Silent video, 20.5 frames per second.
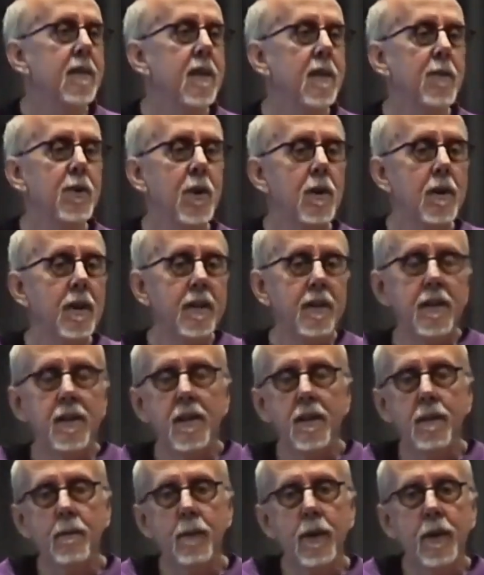And they were all like,
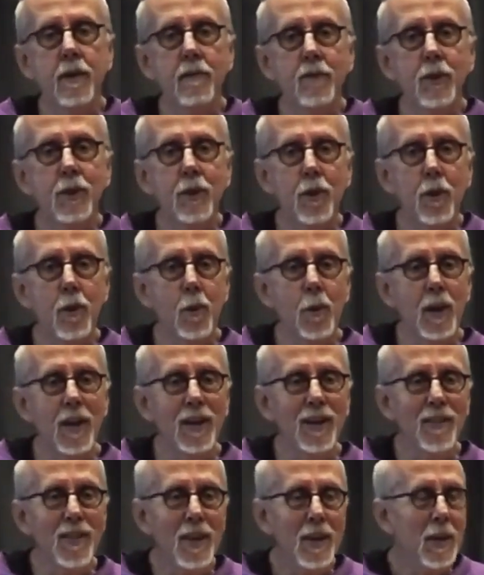yeah, whatever, go
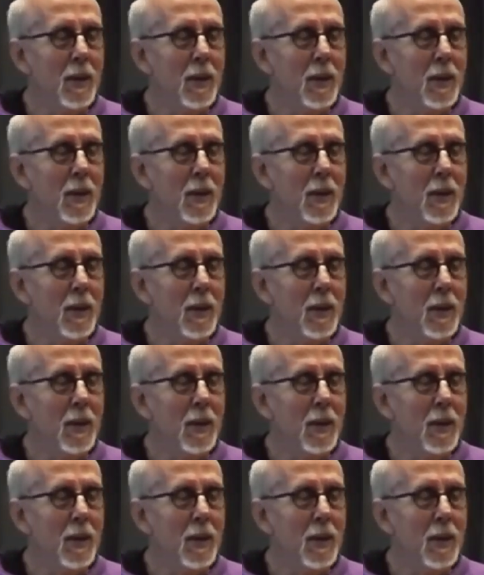away.